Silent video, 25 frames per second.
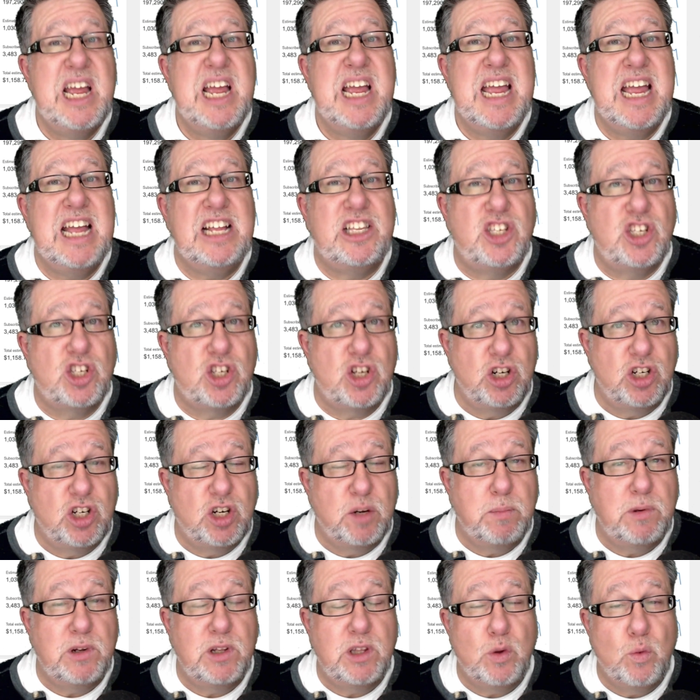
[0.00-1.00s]
It's
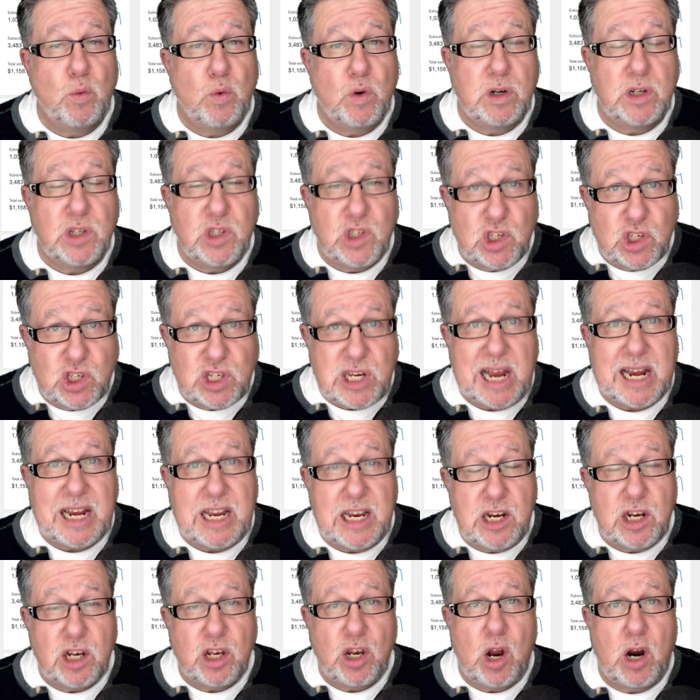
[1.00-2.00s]
searchable, the world's
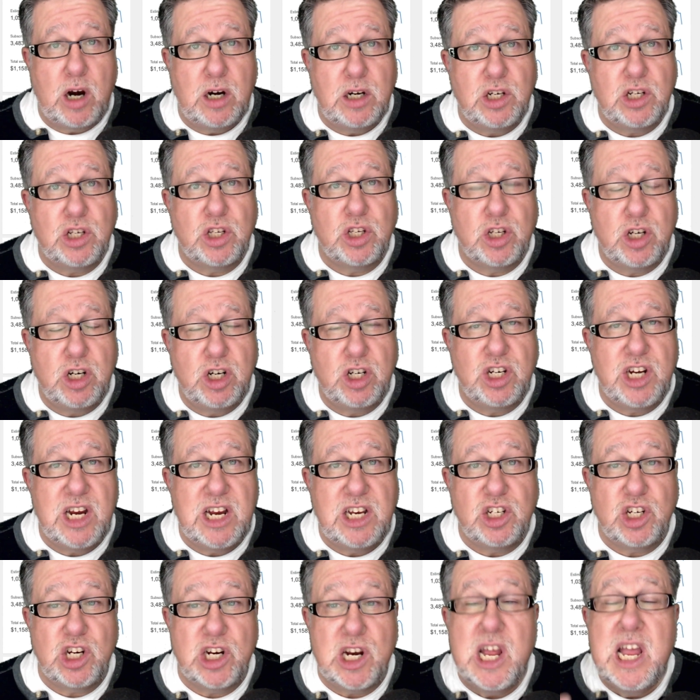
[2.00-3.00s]
second largest search
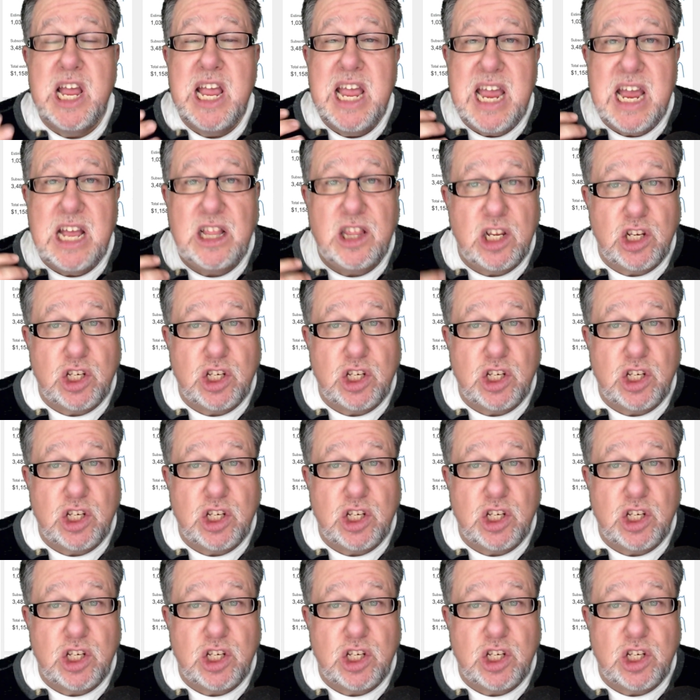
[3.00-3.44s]
engine. And the